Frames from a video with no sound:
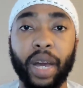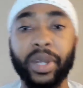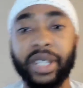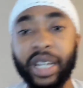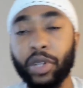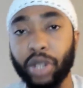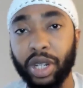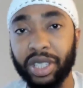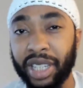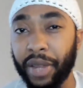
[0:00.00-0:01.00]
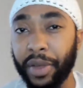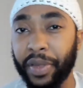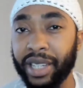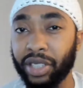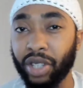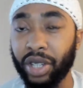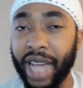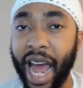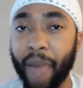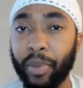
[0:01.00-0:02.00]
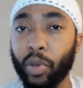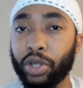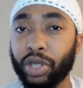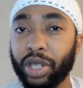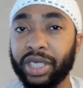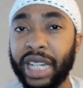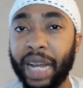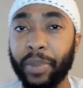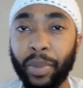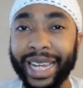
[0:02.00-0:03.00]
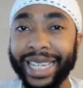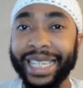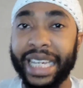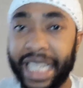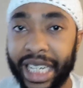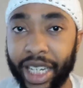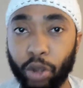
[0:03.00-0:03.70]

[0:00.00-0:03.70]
But then we start to see other things that start to happen when you start to see like people like Gideon,